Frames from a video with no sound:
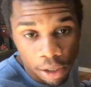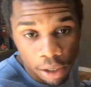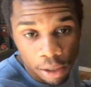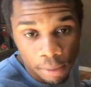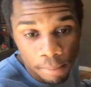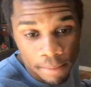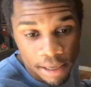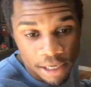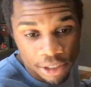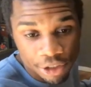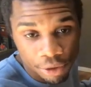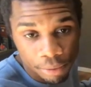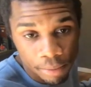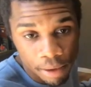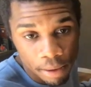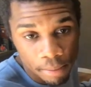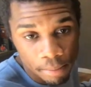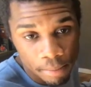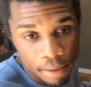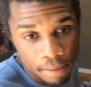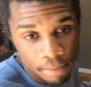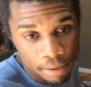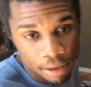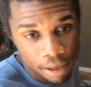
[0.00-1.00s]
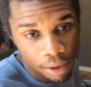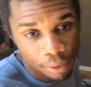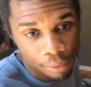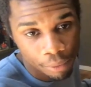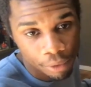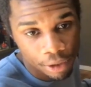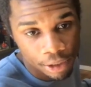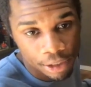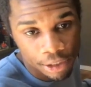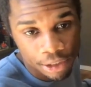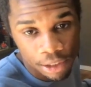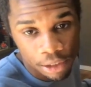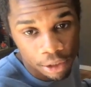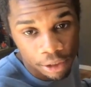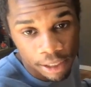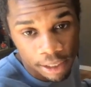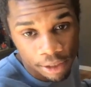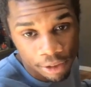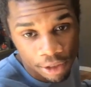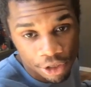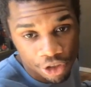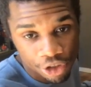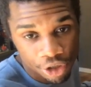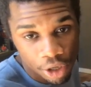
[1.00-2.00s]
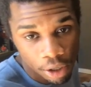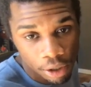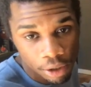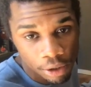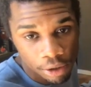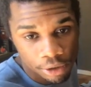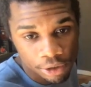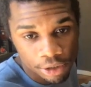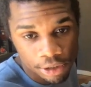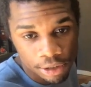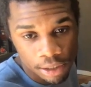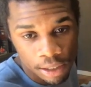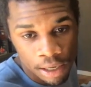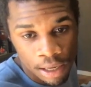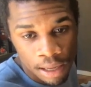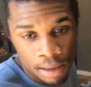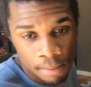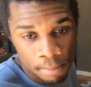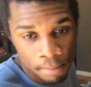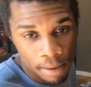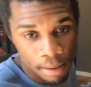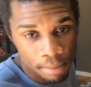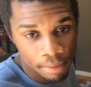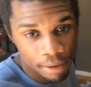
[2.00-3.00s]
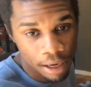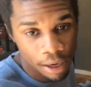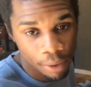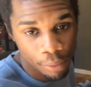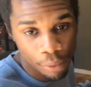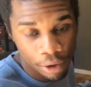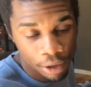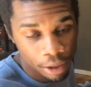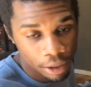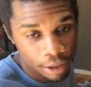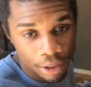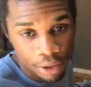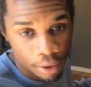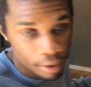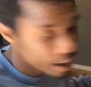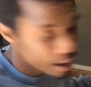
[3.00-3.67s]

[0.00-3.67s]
a measurement. Maybe I want to look at the charts. Maybe I want to,